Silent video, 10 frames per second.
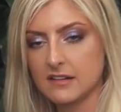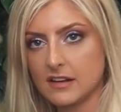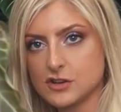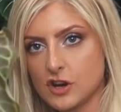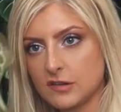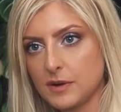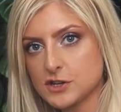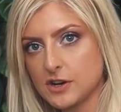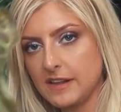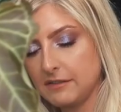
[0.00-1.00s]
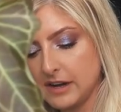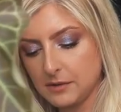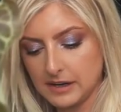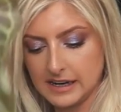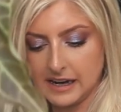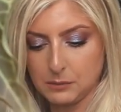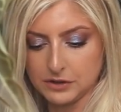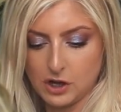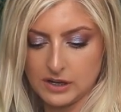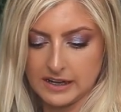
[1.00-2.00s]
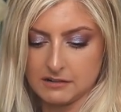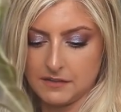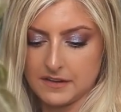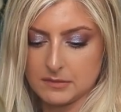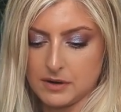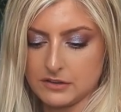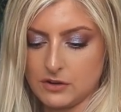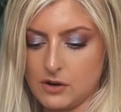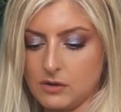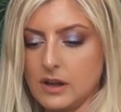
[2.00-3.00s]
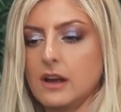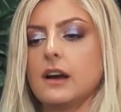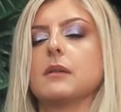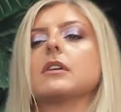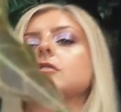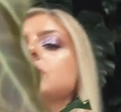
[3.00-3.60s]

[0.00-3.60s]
So I just want to show you that really quickly, and I will not linger on this one at all. I'm going to